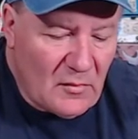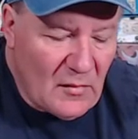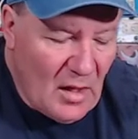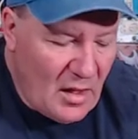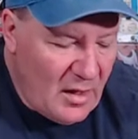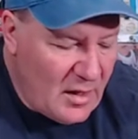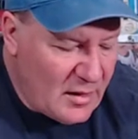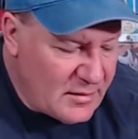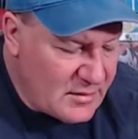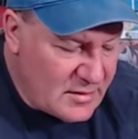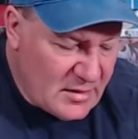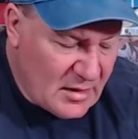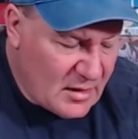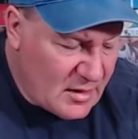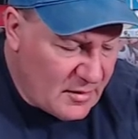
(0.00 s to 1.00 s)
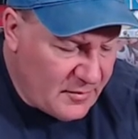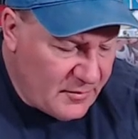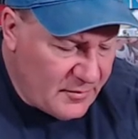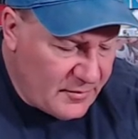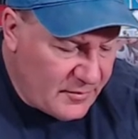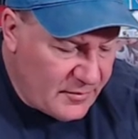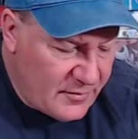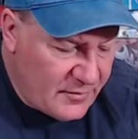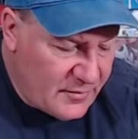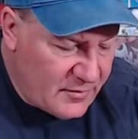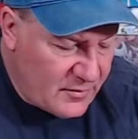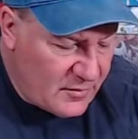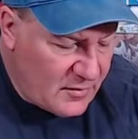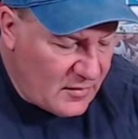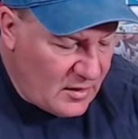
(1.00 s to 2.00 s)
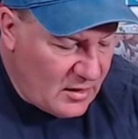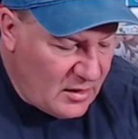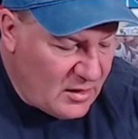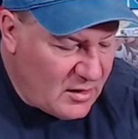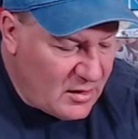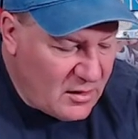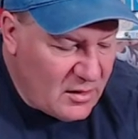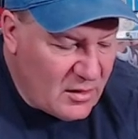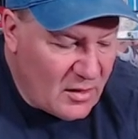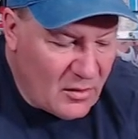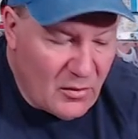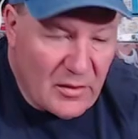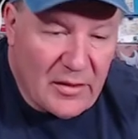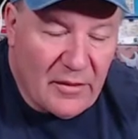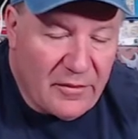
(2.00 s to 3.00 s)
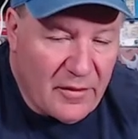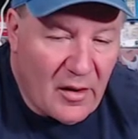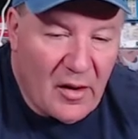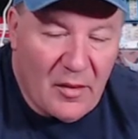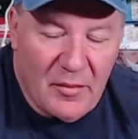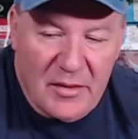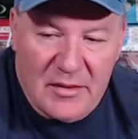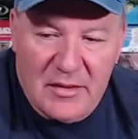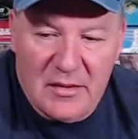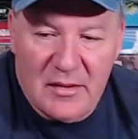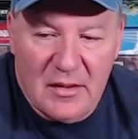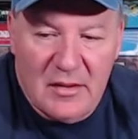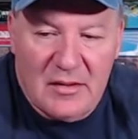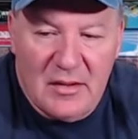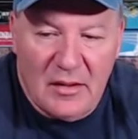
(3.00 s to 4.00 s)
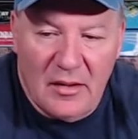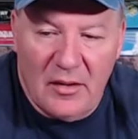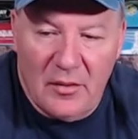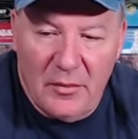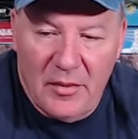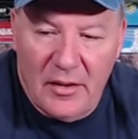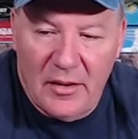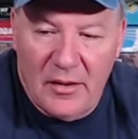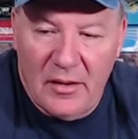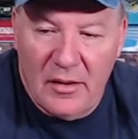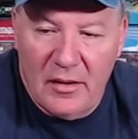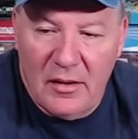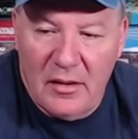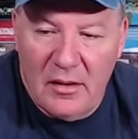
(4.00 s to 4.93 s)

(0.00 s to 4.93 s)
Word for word: and um, you, you know, with the farm, it's it's a little bit of